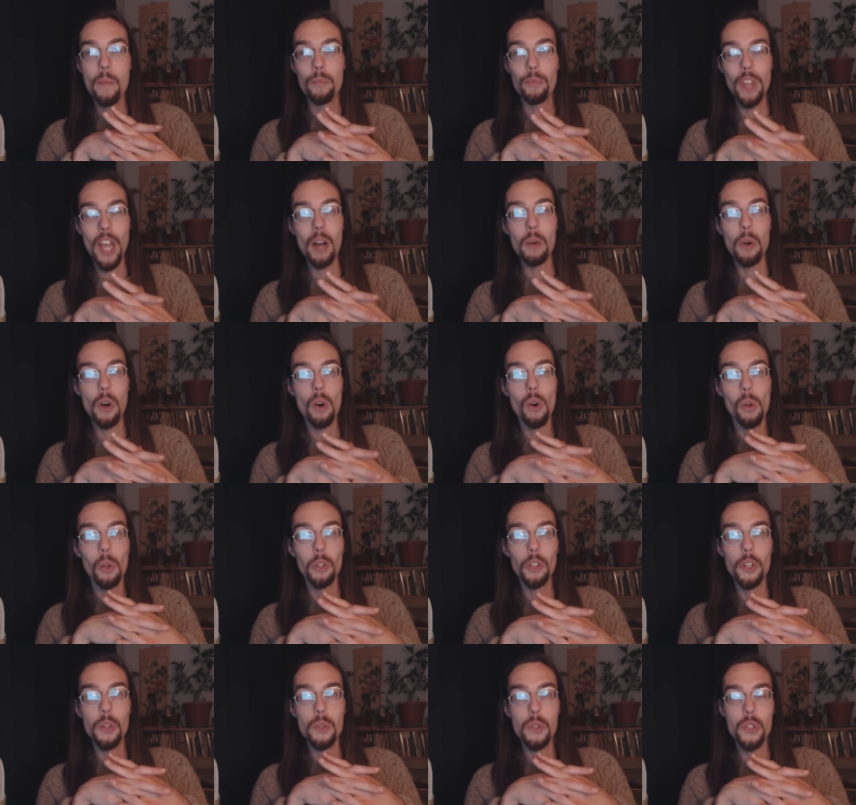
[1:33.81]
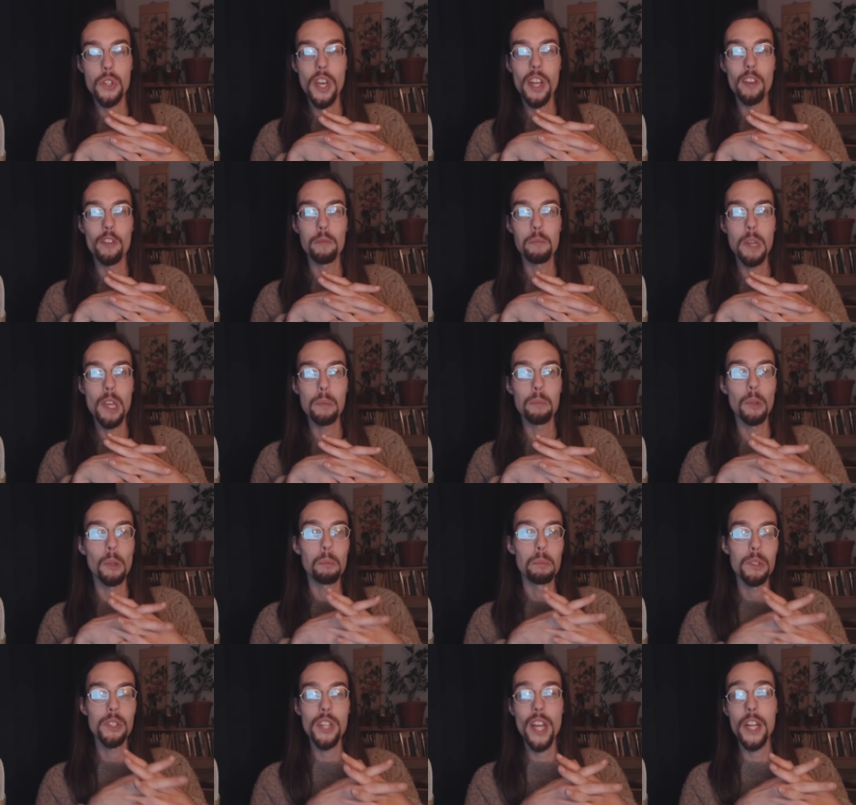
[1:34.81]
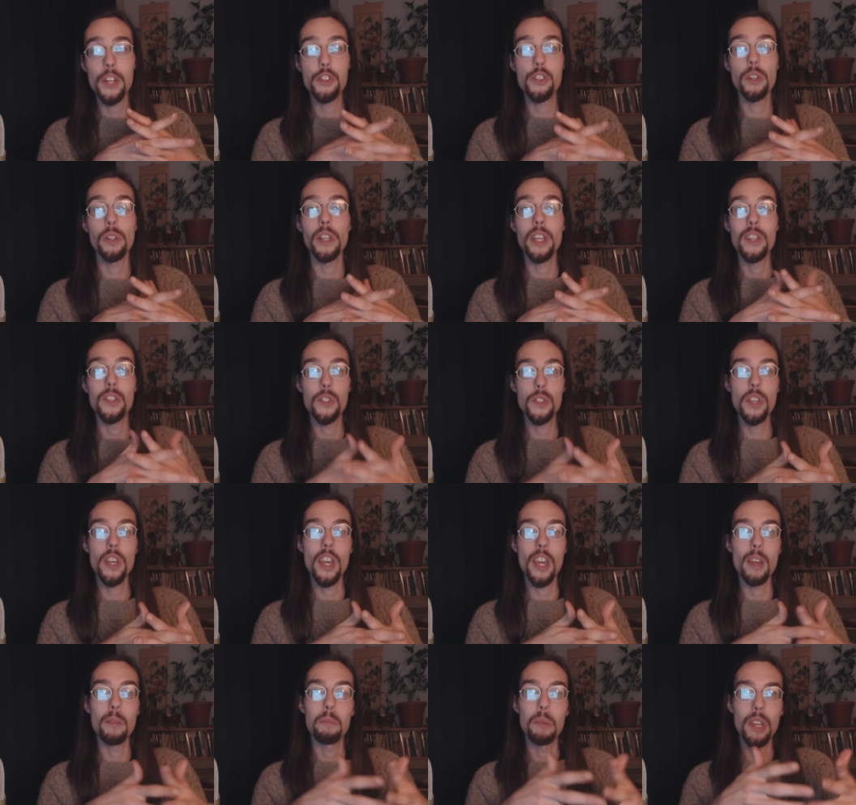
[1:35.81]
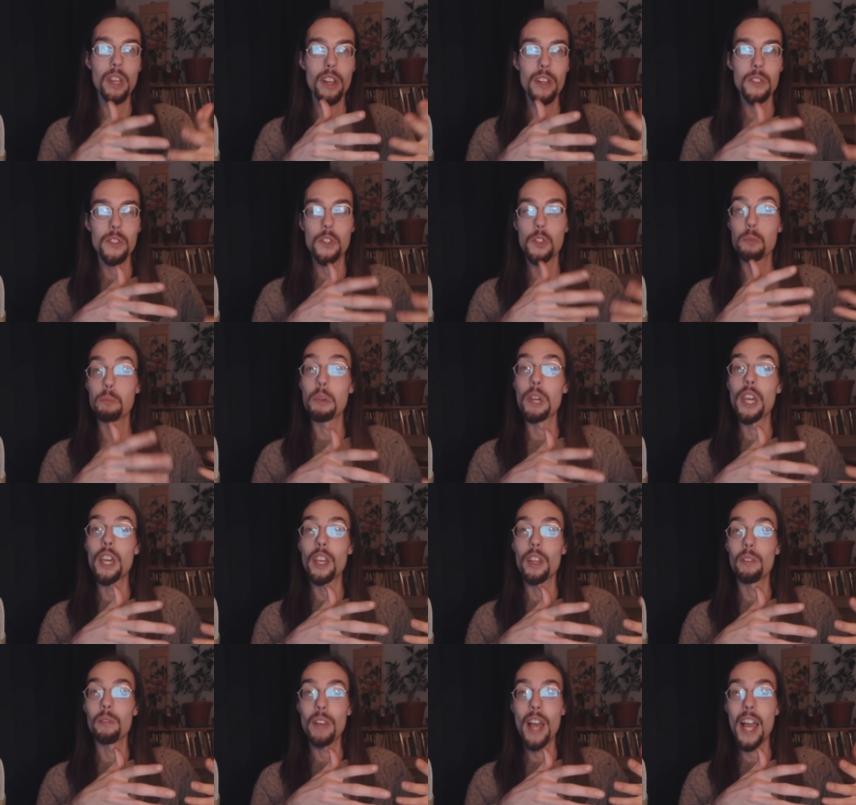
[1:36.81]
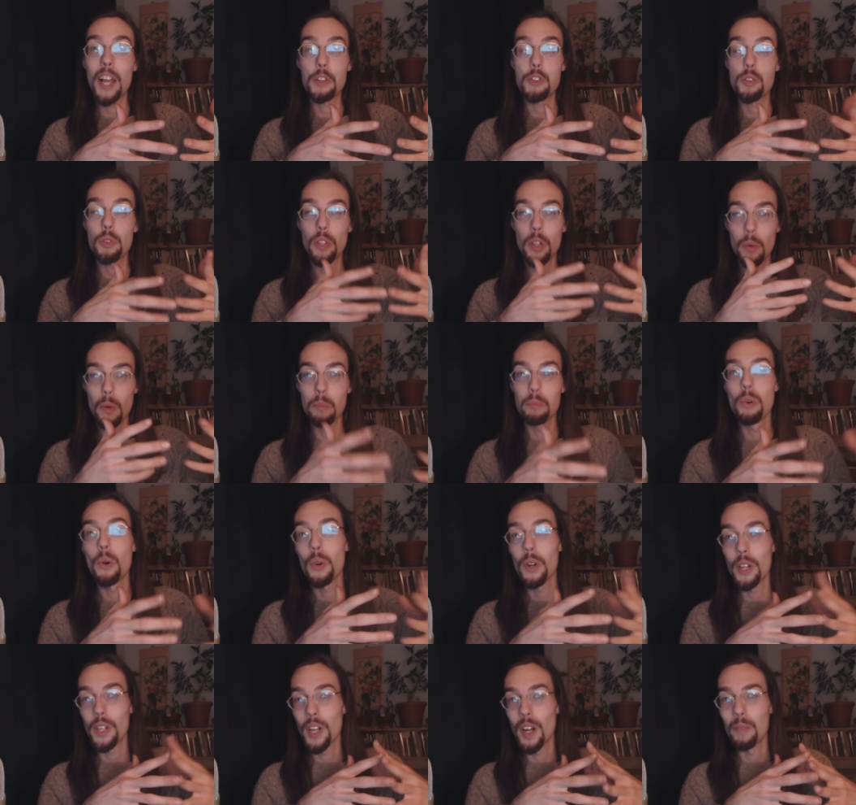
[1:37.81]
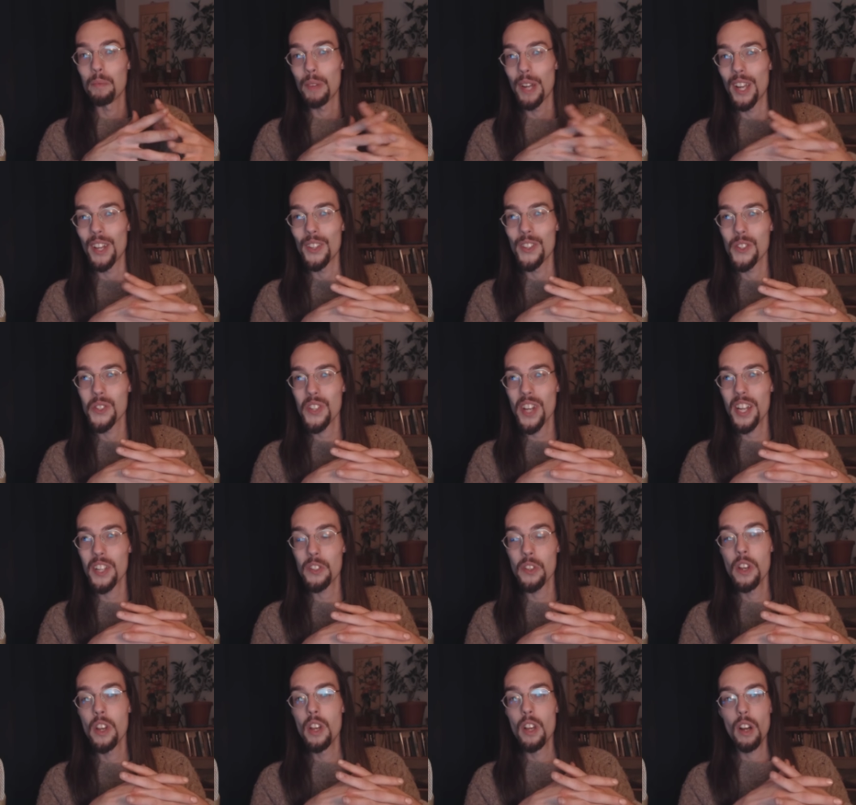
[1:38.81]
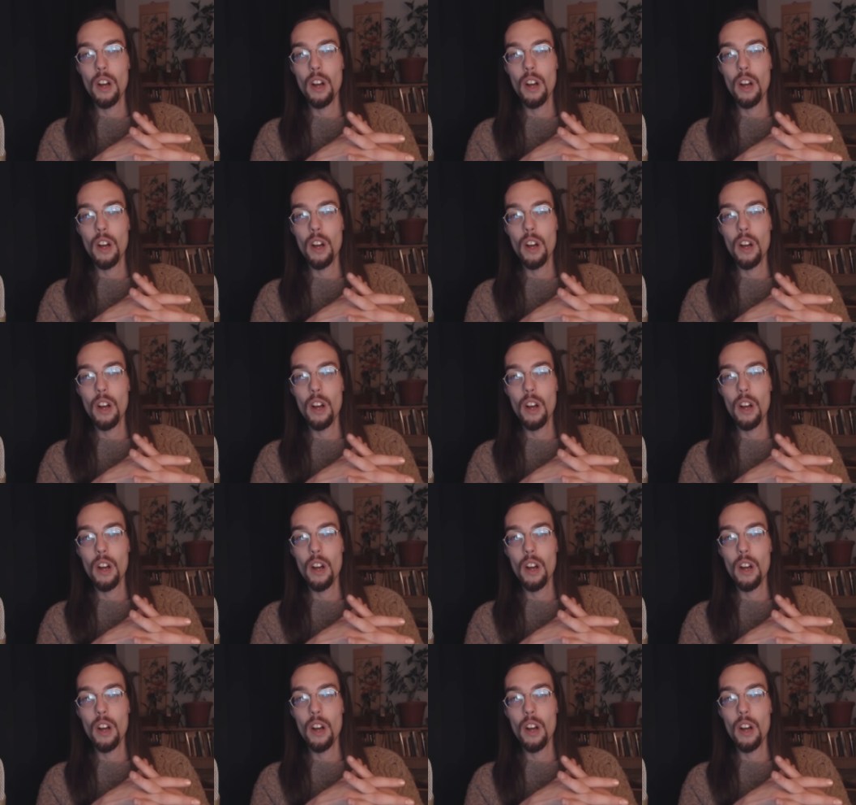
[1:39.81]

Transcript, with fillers: Now a whole new set of people potentially see, because it's being actually reported on by other sites,